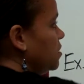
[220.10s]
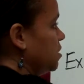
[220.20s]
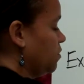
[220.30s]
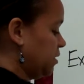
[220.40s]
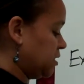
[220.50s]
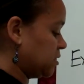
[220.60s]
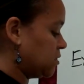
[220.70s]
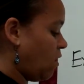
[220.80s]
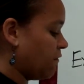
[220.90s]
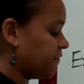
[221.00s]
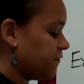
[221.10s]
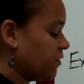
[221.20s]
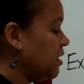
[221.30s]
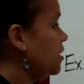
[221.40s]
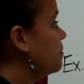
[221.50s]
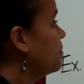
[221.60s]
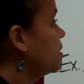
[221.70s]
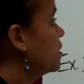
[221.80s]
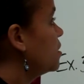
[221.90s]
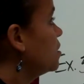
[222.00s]
so it's solved for M.
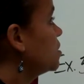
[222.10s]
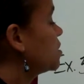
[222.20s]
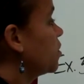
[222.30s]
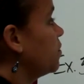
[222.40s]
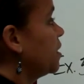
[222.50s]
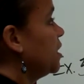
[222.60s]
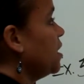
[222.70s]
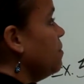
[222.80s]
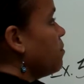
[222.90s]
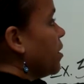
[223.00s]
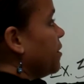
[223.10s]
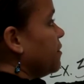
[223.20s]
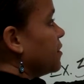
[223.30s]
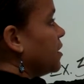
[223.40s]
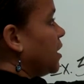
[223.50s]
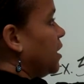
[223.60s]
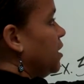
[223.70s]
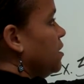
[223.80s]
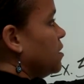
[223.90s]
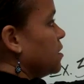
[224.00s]
So you would end up with
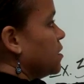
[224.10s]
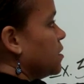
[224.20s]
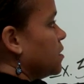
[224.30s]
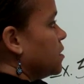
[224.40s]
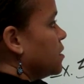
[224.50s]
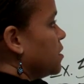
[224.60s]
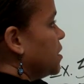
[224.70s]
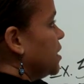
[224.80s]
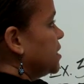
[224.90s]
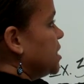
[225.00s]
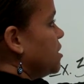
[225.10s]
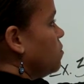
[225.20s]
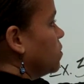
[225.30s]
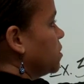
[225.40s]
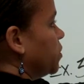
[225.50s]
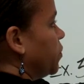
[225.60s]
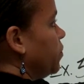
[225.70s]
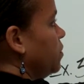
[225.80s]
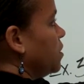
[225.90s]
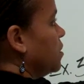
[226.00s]
E is equal
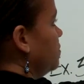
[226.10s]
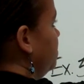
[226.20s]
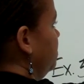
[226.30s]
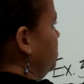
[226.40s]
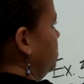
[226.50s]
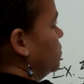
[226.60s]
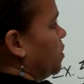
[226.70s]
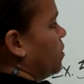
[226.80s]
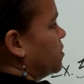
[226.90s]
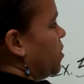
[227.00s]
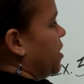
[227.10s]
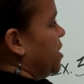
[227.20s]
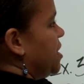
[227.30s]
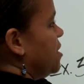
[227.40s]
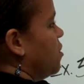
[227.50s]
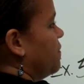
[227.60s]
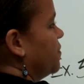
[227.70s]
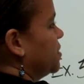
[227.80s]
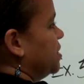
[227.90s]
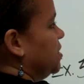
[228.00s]
to, E
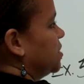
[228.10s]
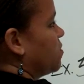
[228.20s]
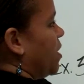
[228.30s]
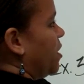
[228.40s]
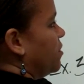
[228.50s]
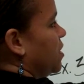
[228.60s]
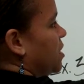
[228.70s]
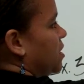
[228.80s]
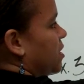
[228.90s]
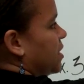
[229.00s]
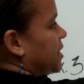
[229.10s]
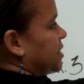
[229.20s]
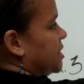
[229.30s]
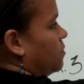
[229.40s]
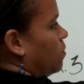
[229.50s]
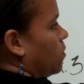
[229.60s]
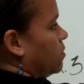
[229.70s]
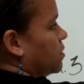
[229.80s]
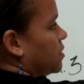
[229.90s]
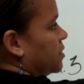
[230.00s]
over C squared is equal